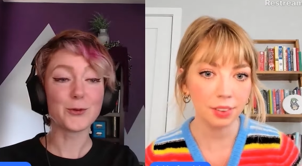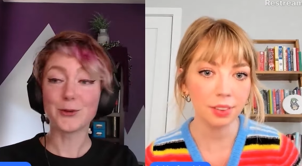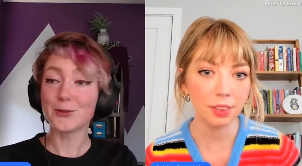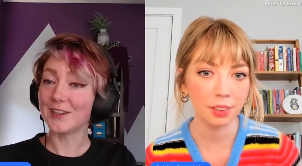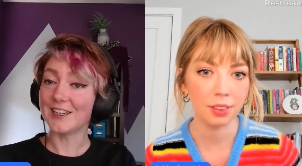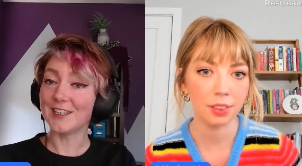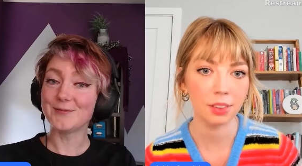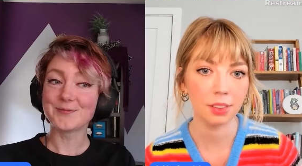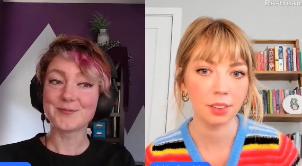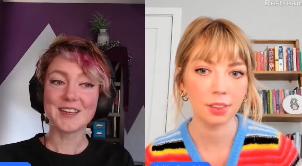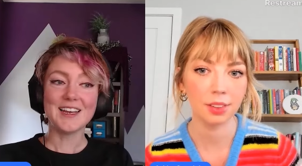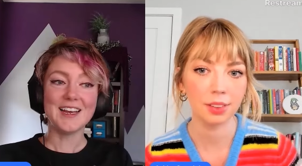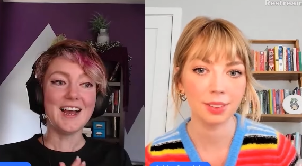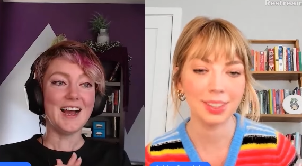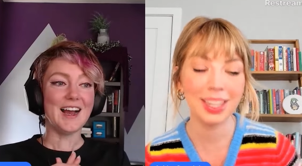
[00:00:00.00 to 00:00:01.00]
Speaker 1: Rootly.
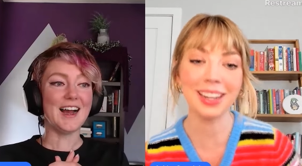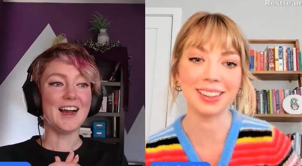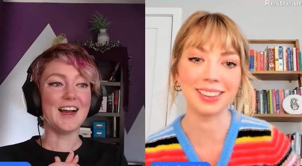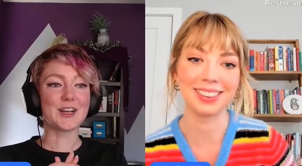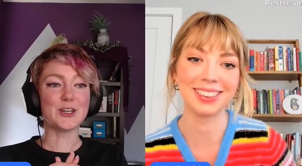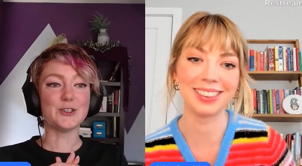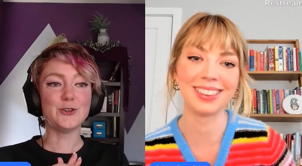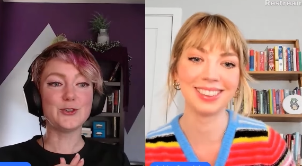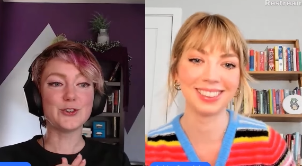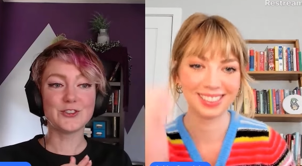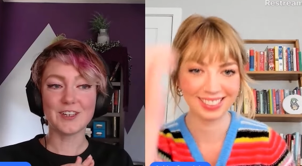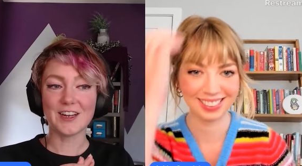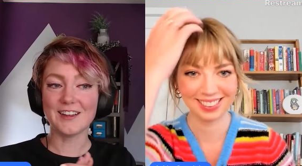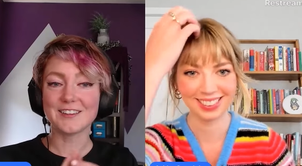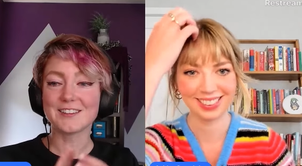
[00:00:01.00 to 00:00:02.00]
Uh, could you
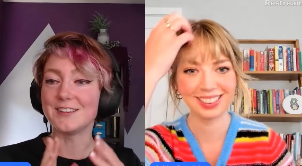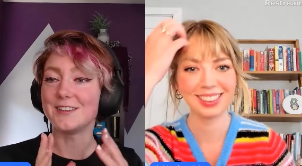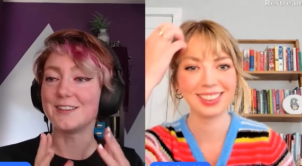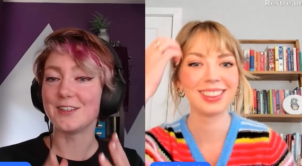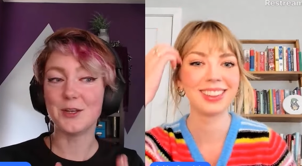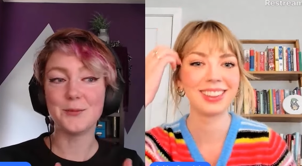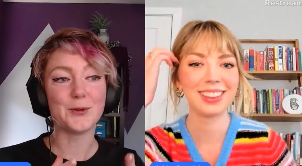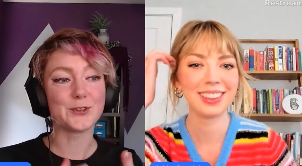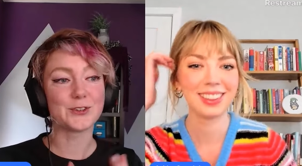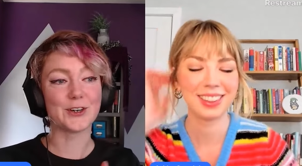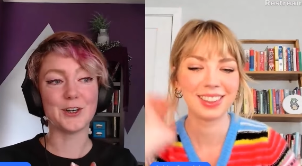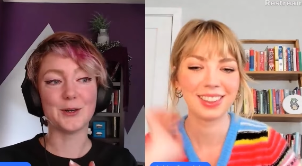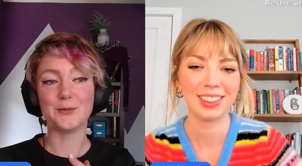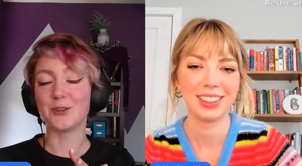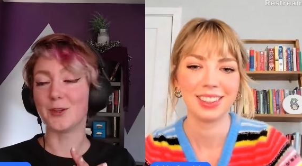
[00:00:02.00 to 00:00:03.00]
just tell us in simple
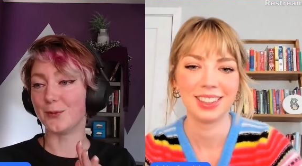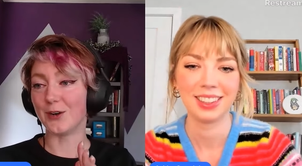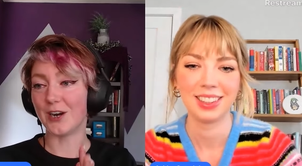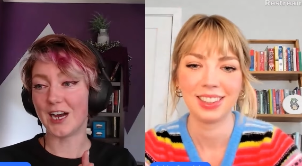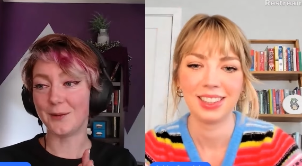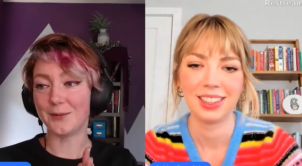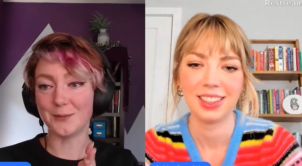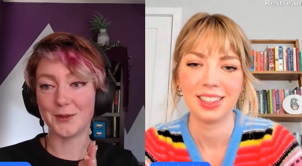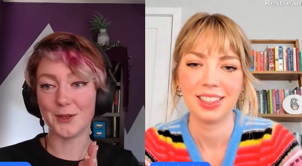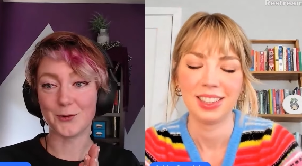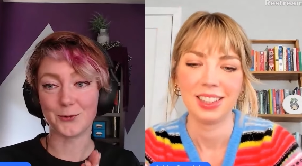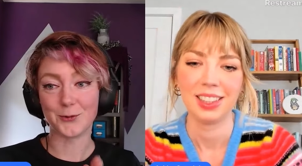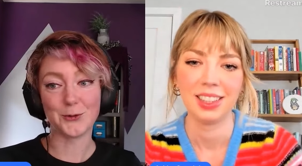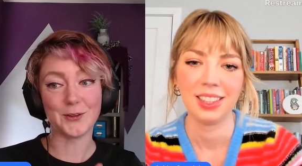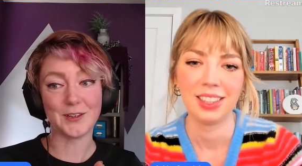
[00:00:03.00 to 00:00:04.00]
terms the problem
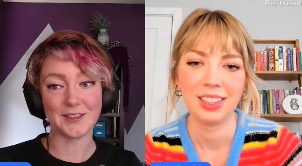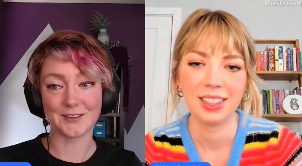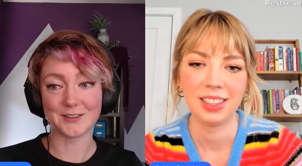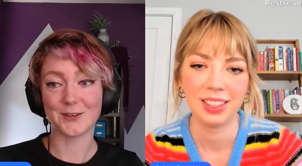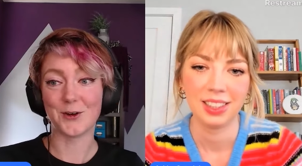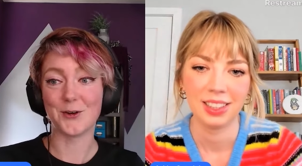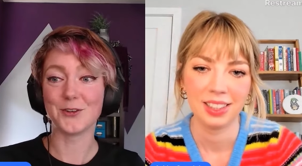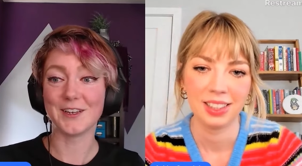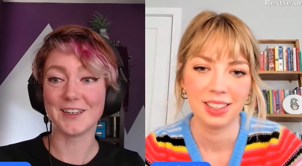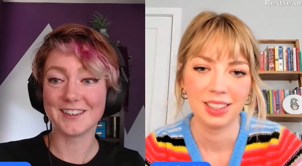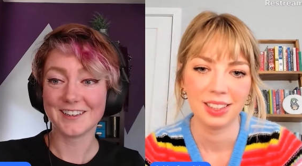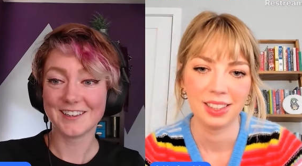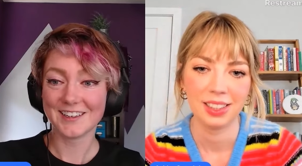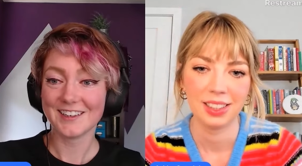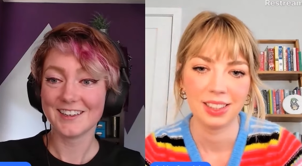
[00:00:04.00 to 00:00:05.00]
that Rootly is
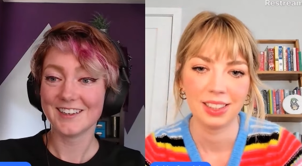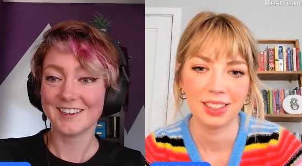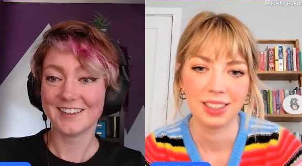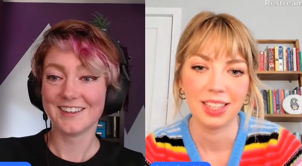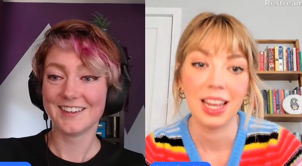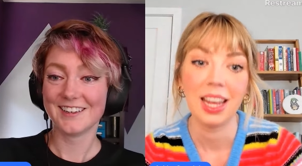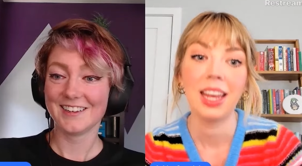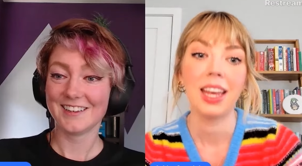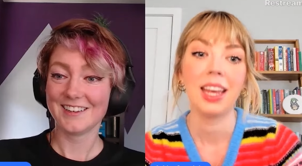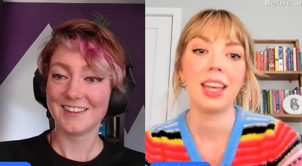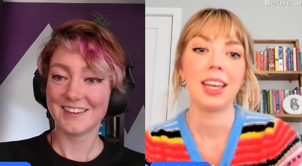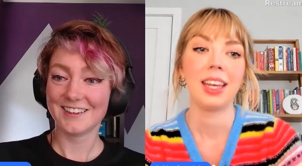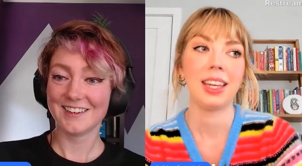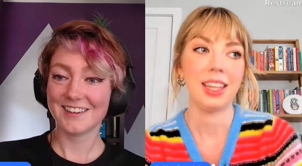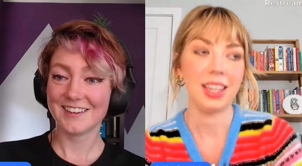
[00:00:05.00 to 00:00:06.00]
solving?
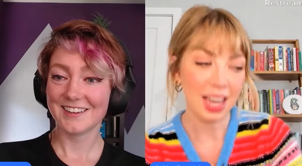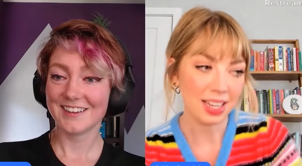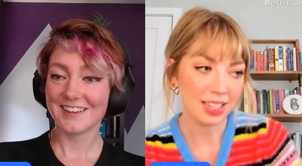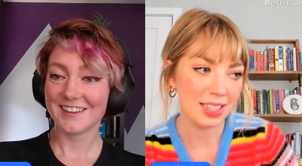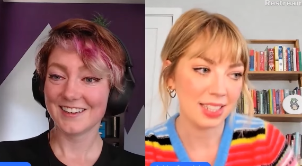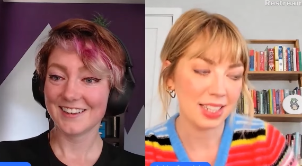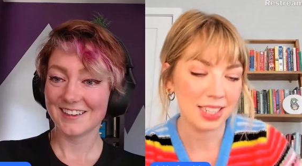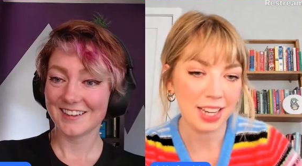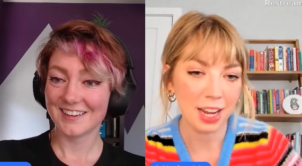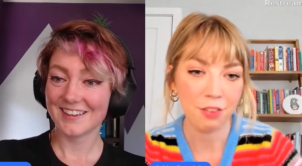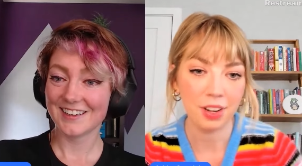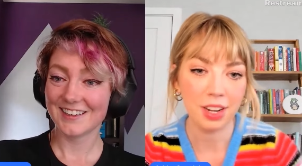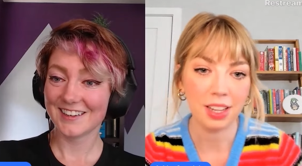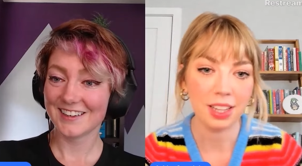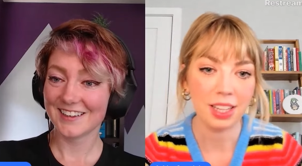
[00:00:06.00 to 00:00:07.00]
Speaker 2: Yes,
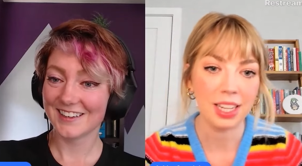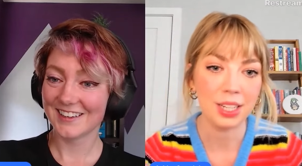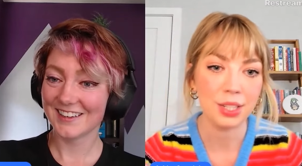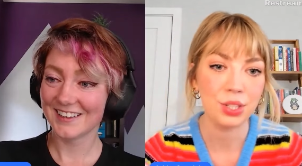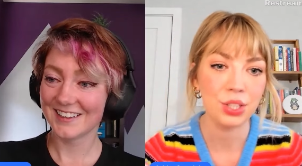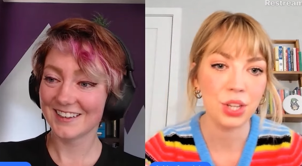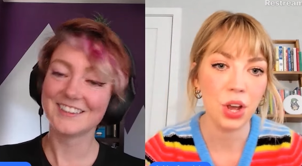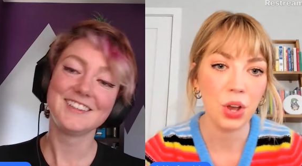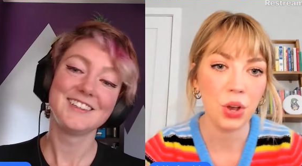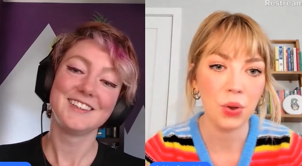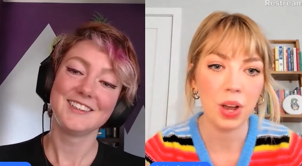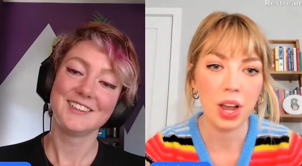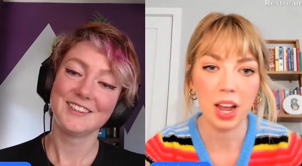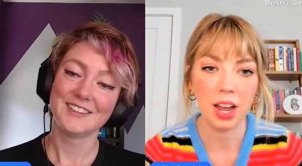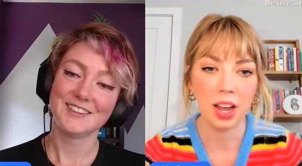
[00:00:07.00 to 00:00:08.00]
definitely.
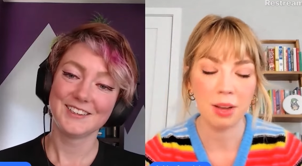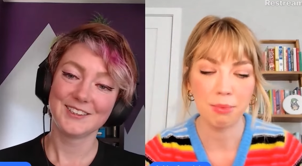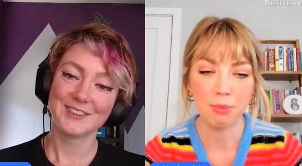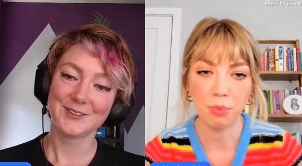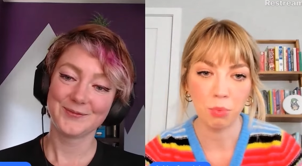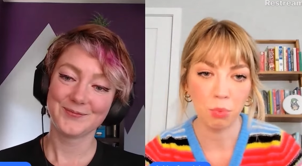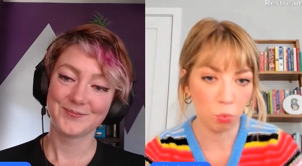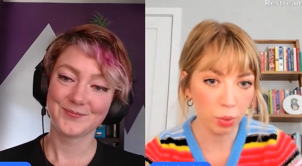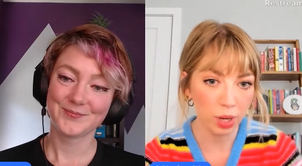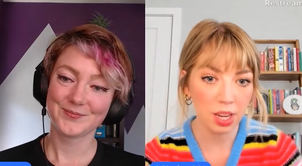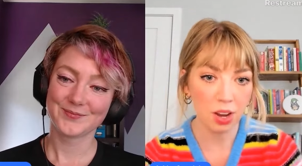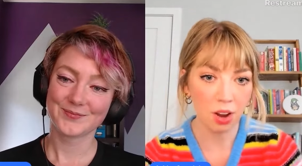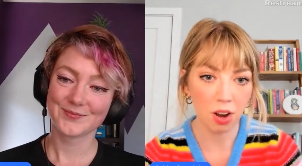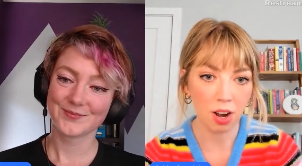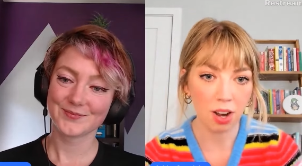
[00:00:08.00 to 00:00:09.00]
So um,
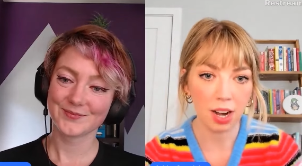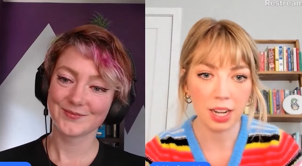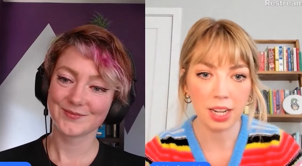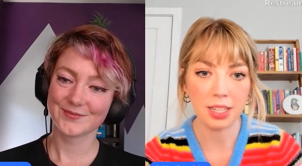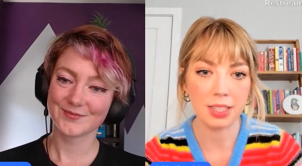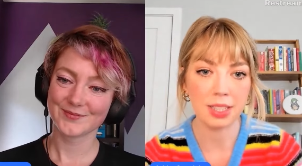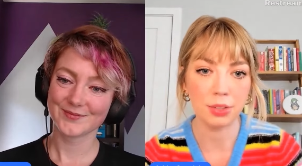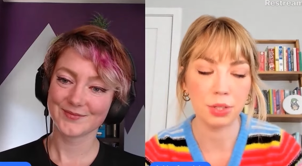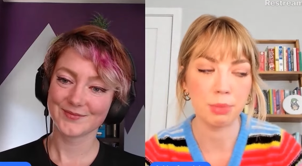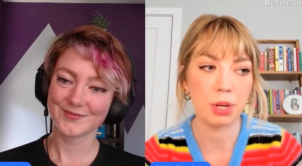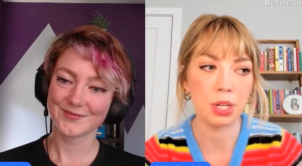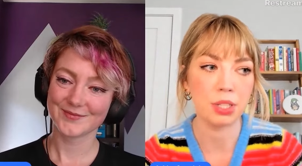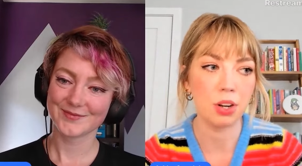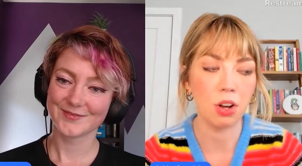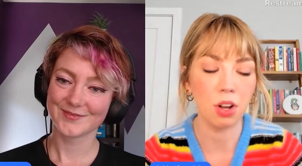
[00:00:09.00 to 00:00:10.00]
we are an incident
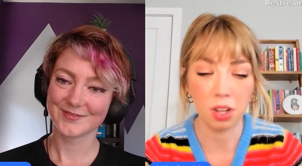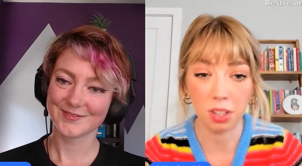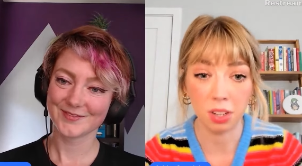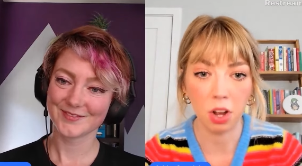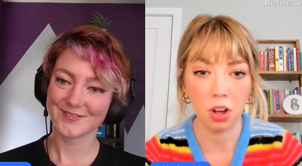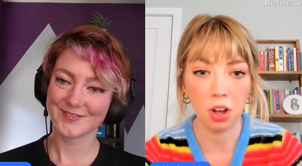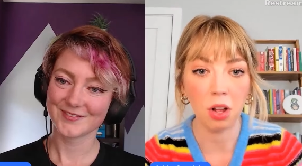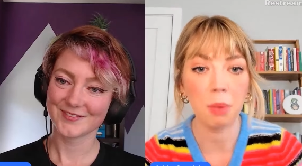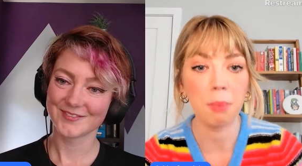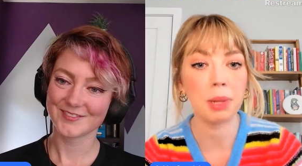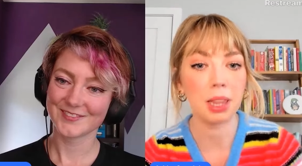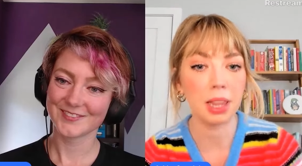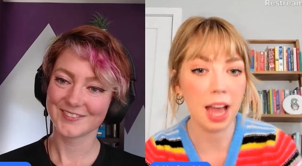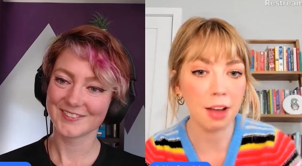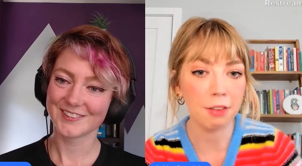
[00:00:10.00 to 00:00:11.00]
response and
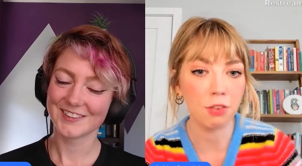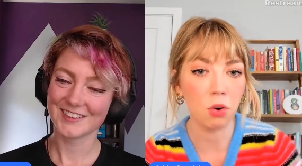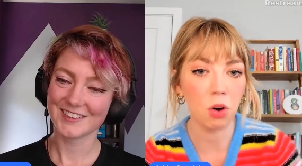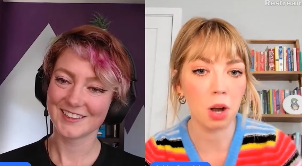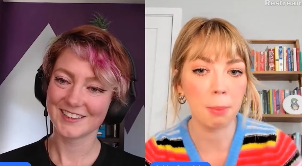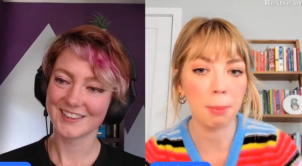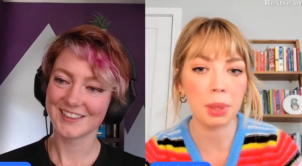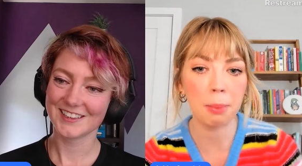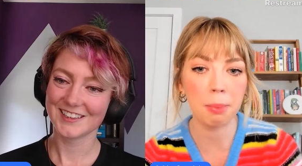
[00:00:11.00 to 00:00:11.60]
on-call platform, but the